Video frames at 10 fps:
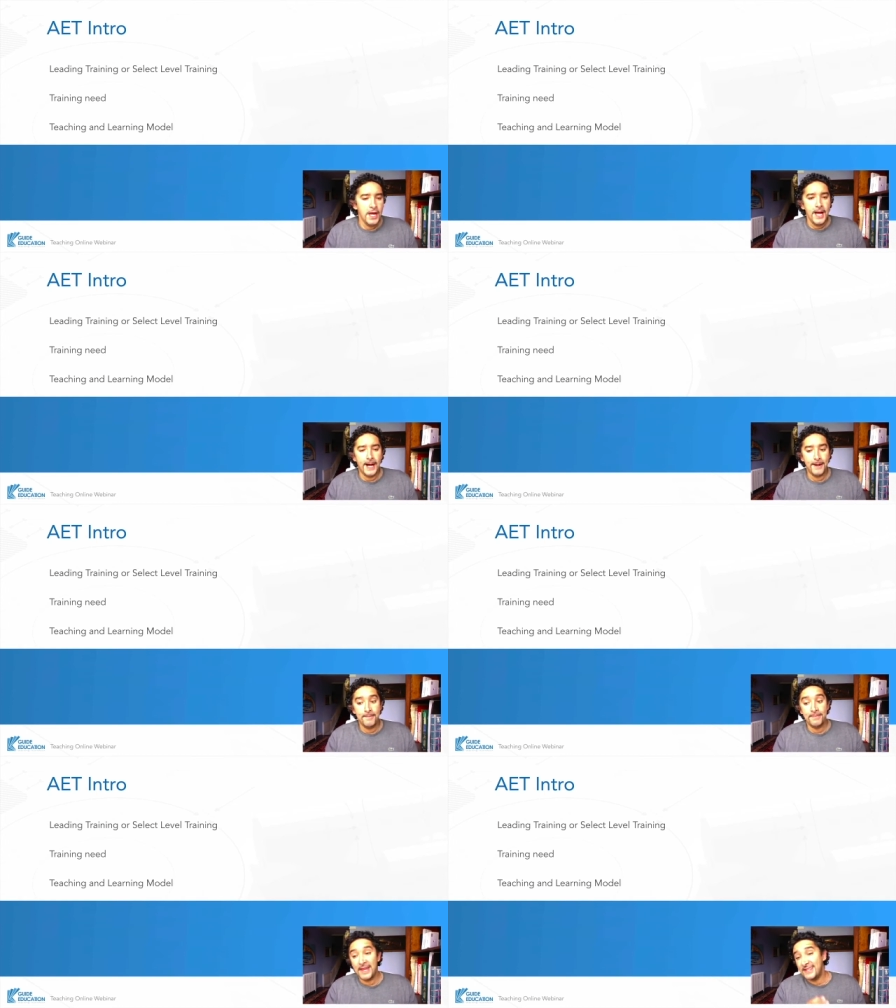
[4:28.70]

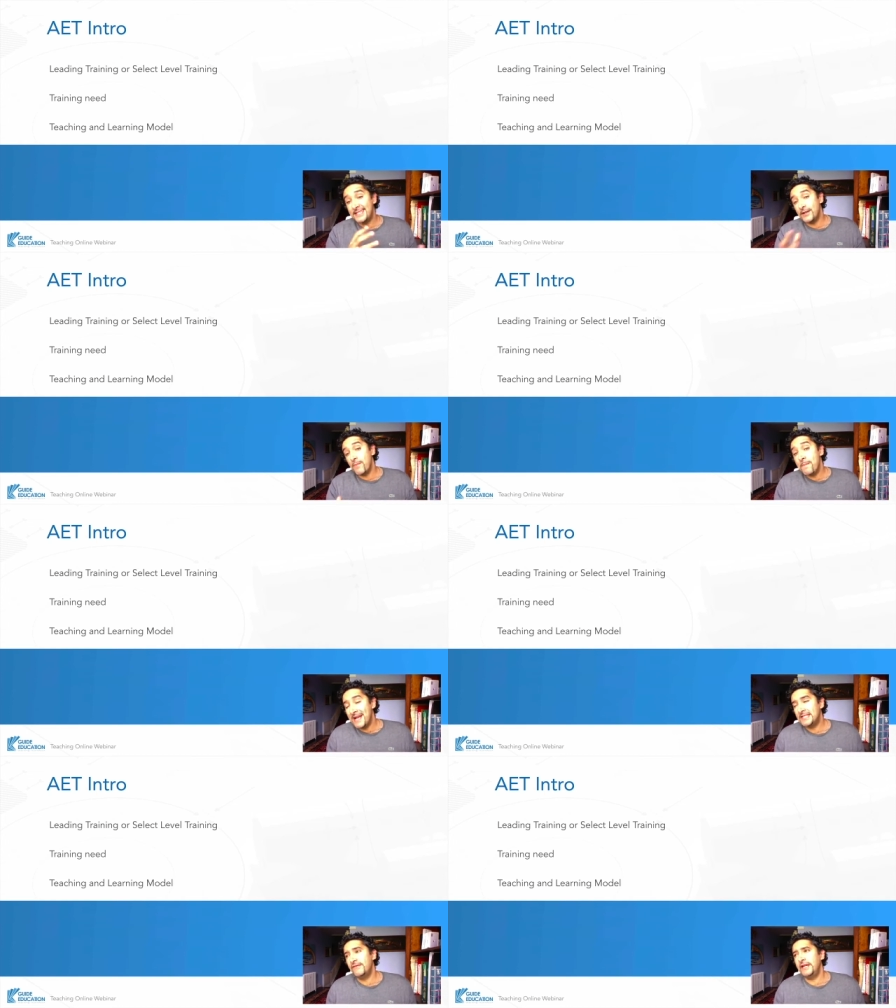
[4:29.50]
Now, this is a
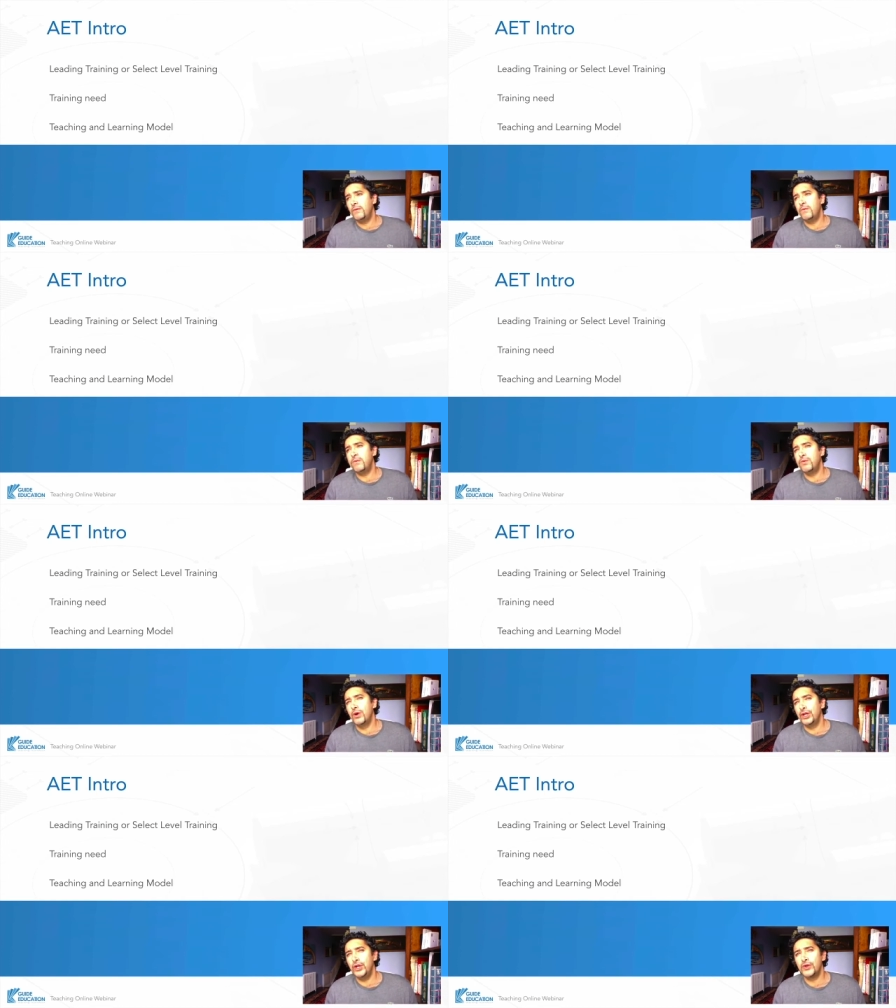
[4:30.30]
massively
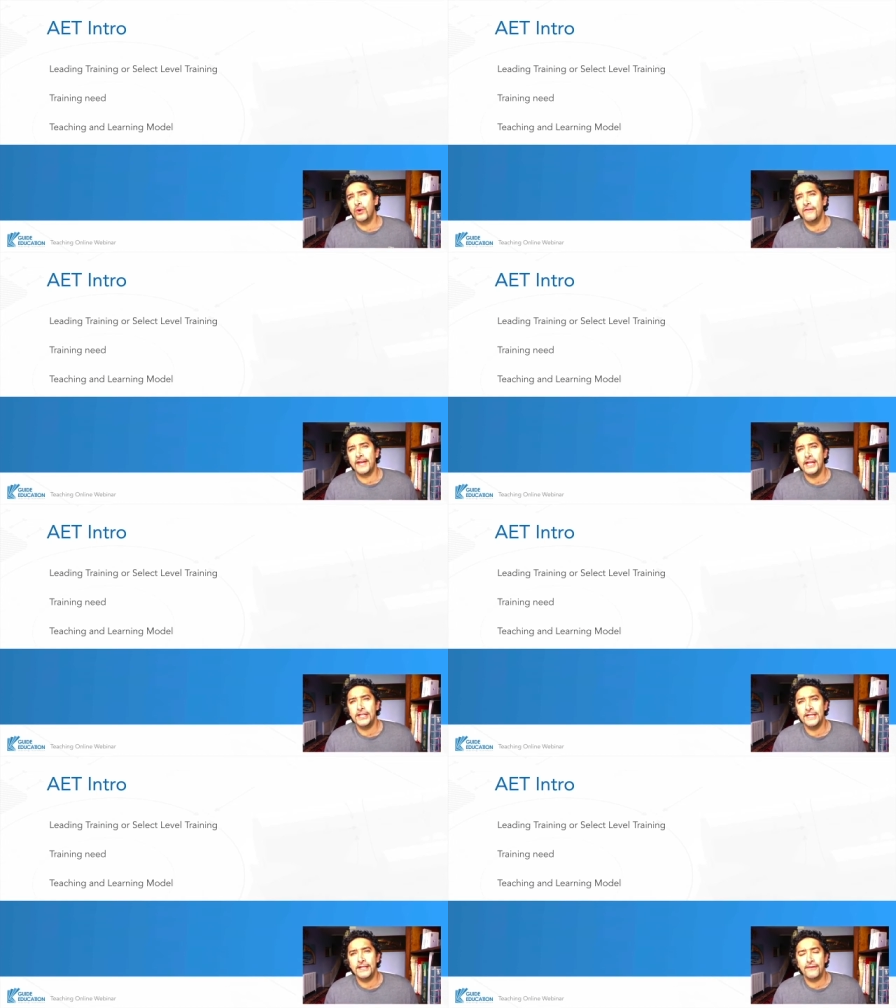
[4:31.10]
used qualification
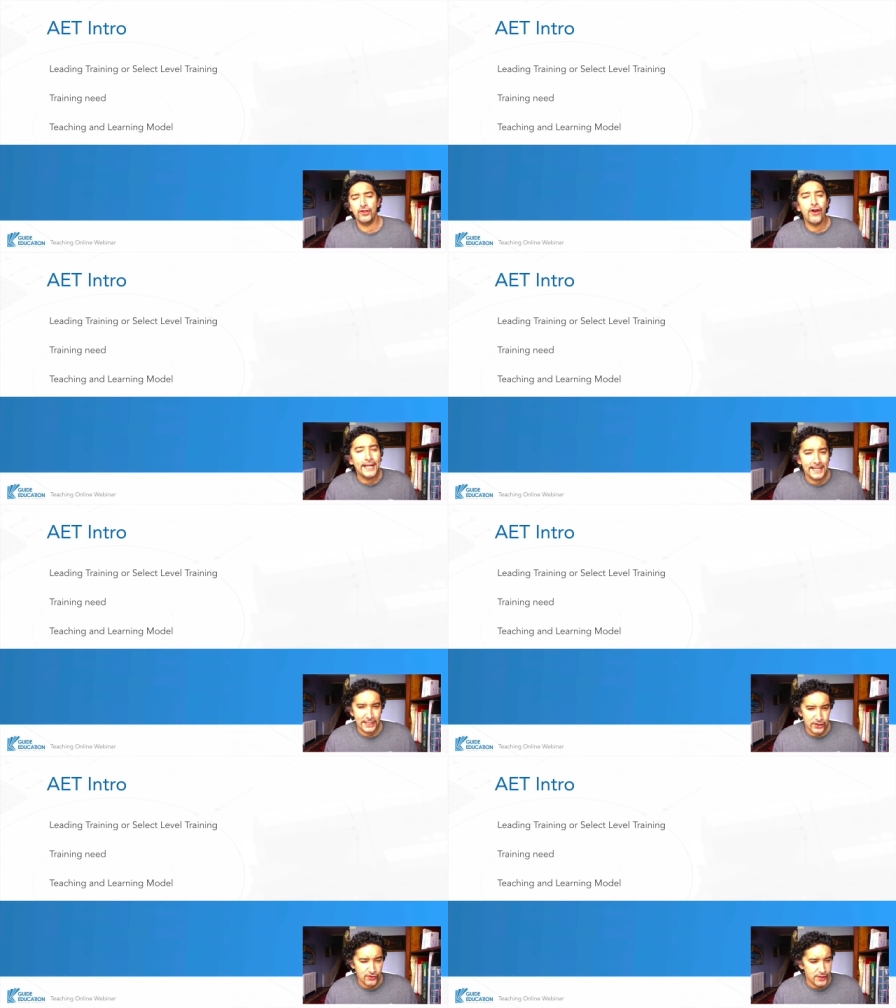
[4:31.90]
in different training
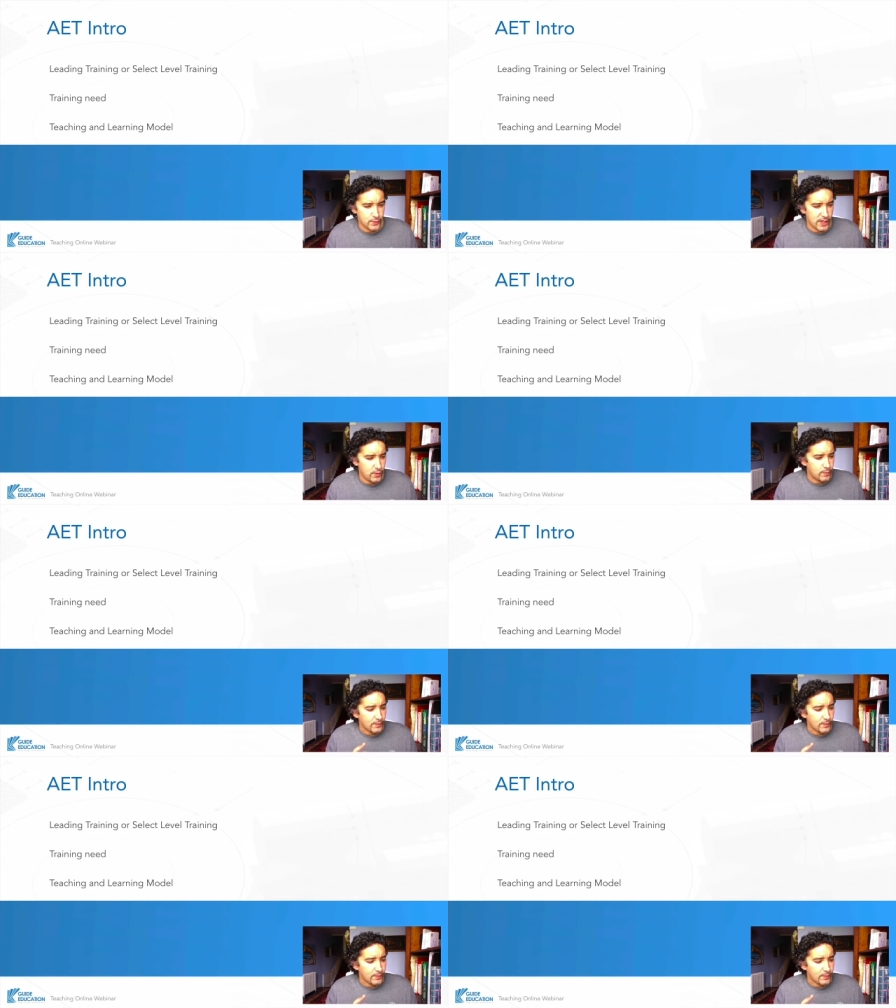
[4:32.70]
industries as well.